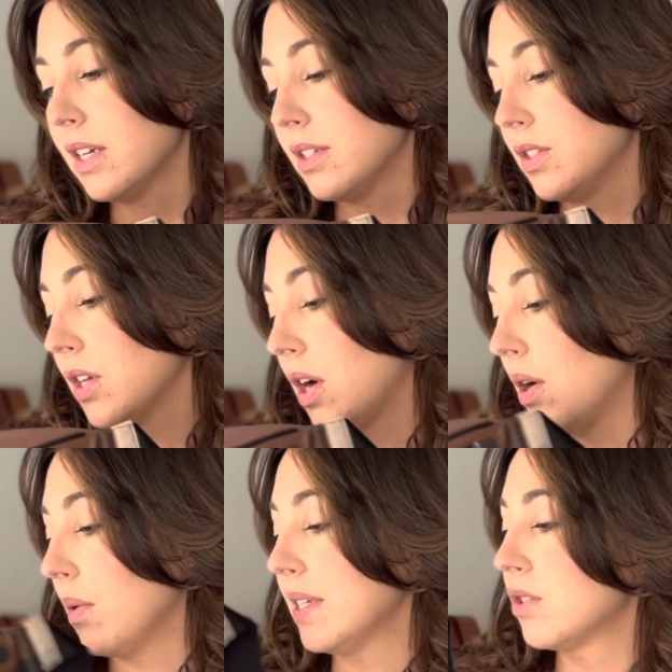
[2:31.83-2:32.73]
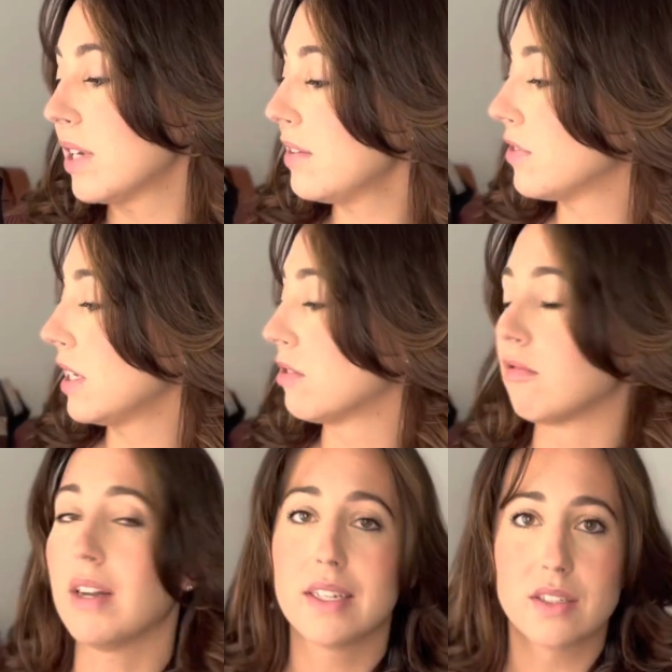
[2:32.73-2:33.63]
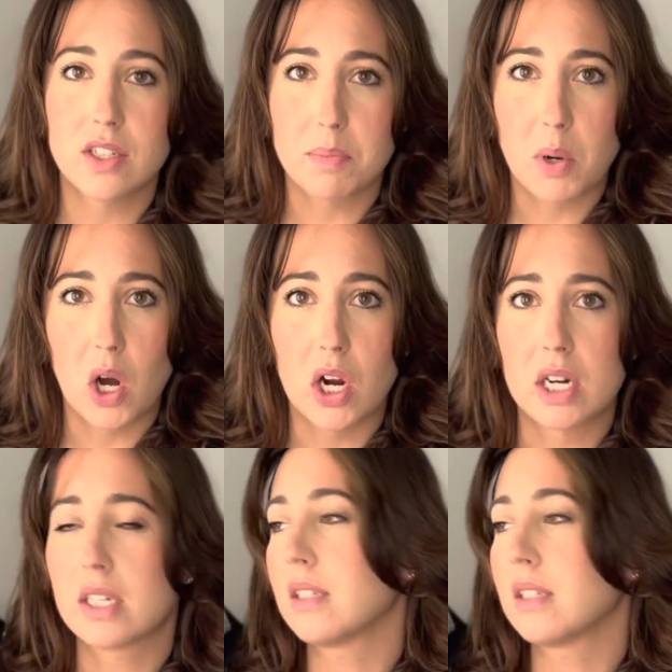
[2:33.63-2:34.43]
So it's great for like running to the park,